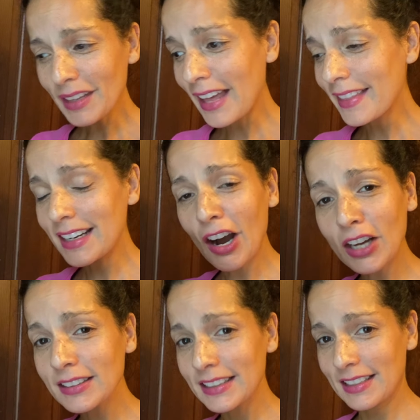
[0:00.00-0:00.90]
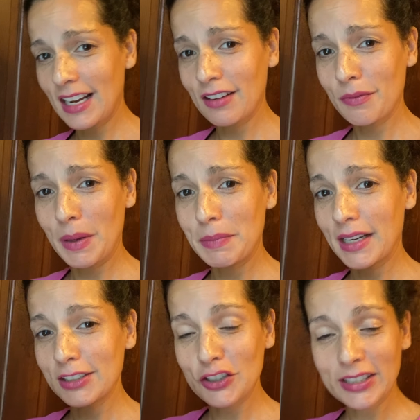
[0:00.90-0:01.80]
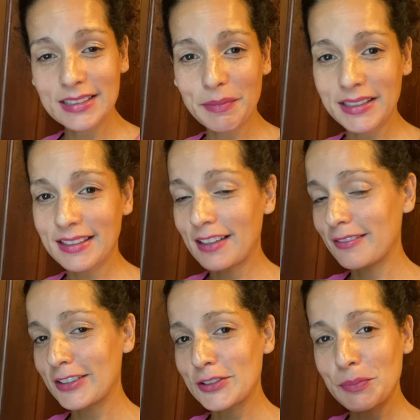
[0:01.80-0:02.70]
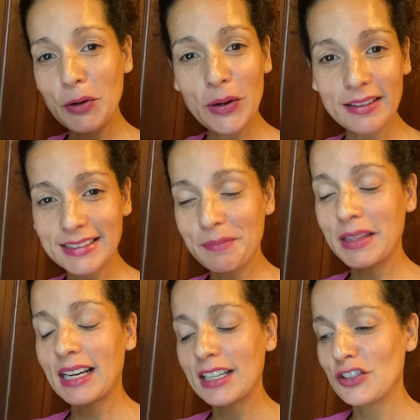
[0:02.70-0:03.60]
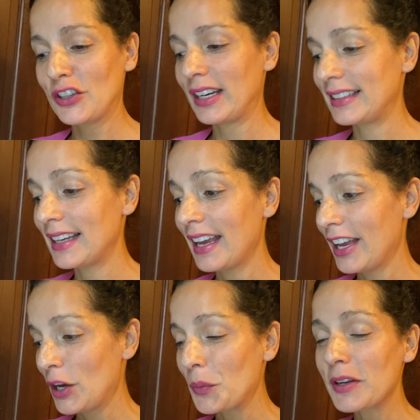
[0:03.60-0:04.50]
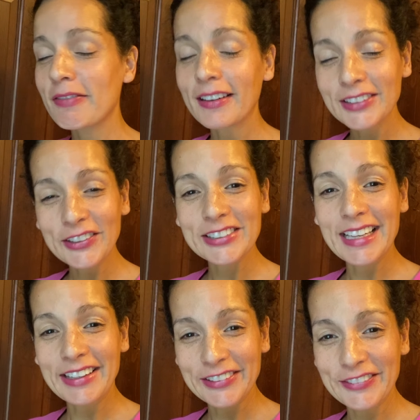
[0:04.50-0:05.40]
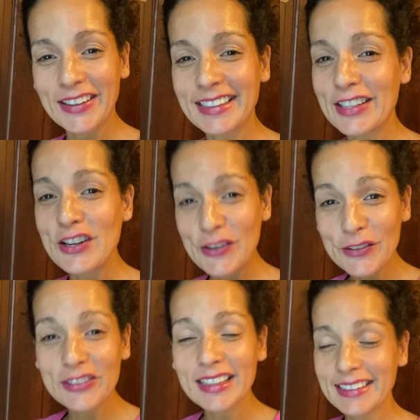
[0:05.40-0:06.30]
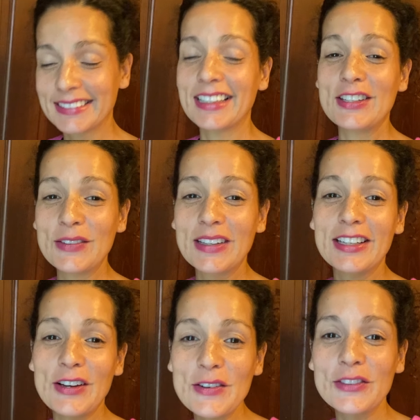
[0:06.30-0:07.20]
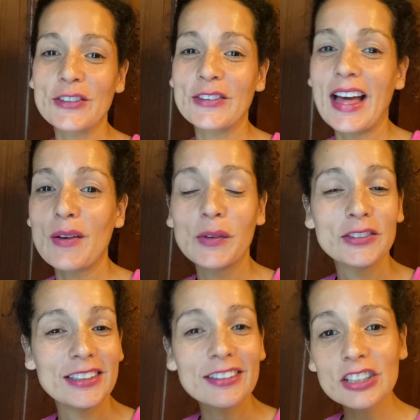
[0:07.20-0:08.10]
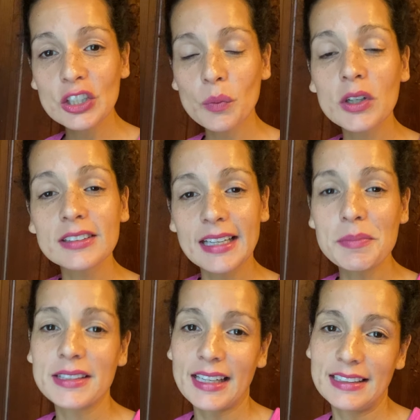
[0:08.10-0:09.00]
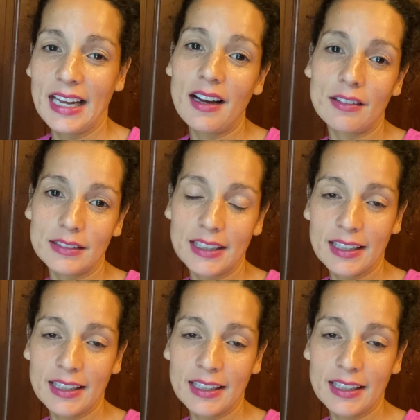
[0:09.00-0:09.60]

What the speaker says: And then oddly enough, maybe I jinxed myself or spoke out something I shouldn't. We found ourselves finding new things that you can go through that will turn your world upside down.